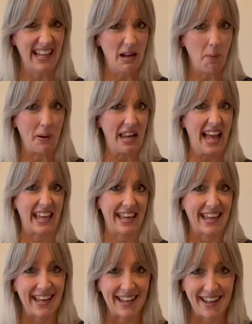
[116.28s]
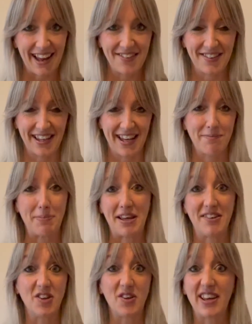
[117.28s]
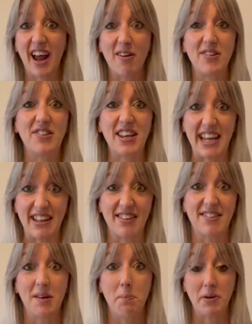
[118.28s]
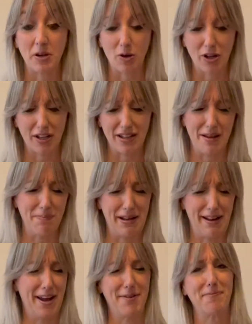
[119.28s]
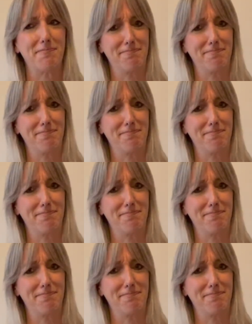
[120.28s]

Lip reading: blagging it and guessing it, because you can guarantee that somebody will look at it and be like,